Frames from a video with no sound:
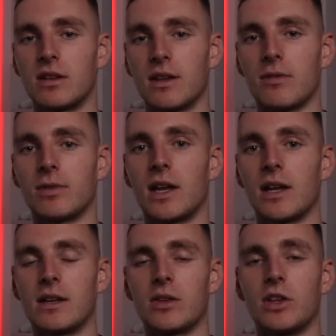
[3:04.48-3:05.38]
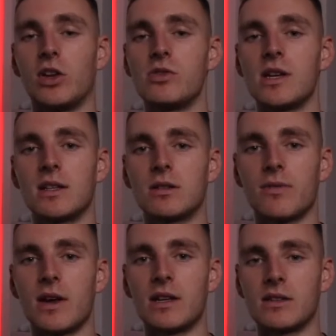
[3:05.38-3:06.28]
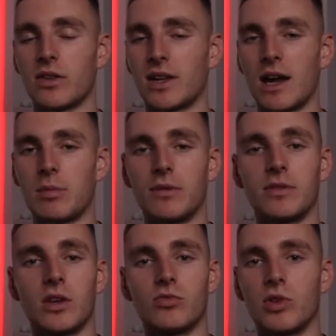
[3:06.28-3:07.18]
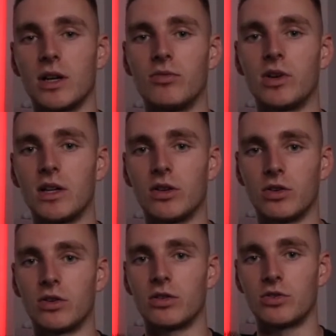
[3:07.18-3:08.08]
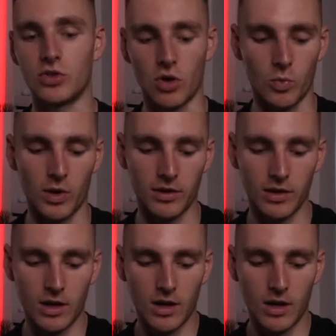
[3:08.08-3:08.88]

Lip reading: to navigate? Now, the user interface, I think Apple have done a really good job with.